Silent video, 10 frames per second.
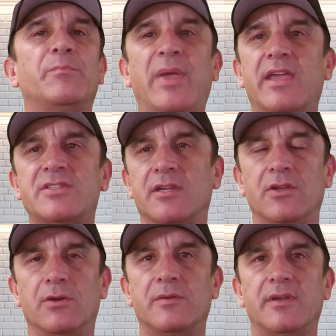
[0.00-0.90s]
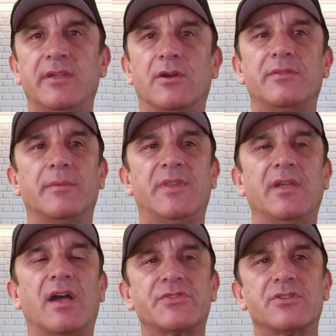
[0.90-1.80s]
pacing you, you know,
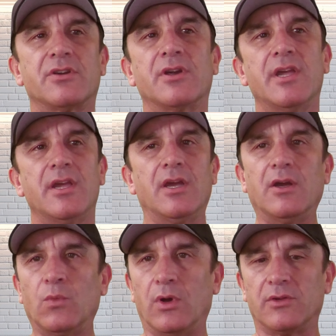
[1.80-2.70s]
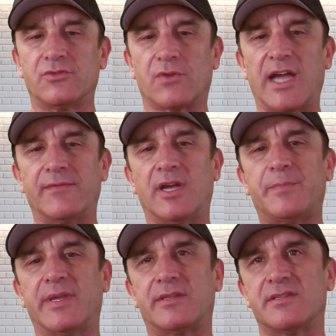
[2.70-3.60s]
the officer will drive
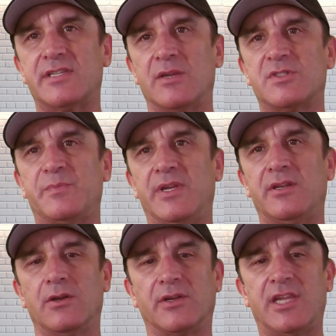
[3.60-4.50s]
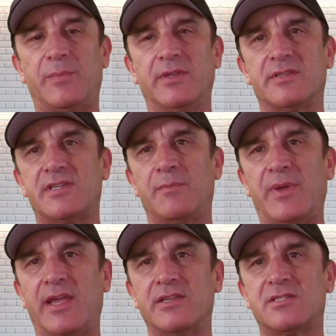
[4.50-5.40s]
up at the same speed, you know, keeping the same
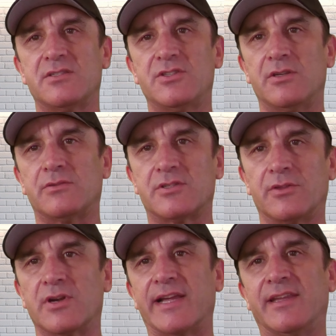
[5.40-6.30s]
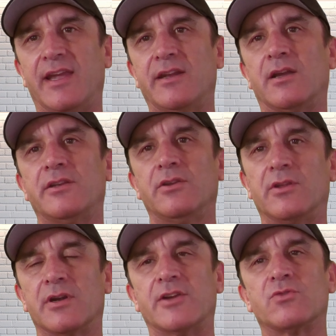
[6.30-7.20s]
pace as you. So they're not gaining on you,
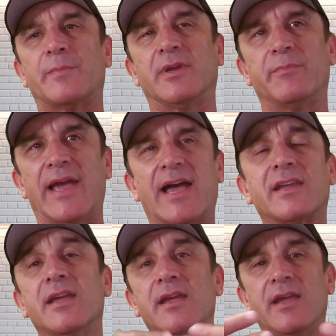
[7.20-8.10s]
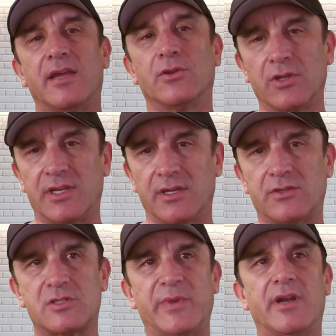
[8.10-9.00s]
they're not dropping back, and they're looking at
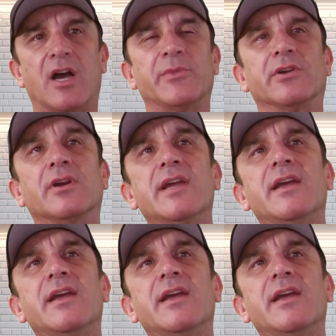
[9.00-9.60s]
their speedometer.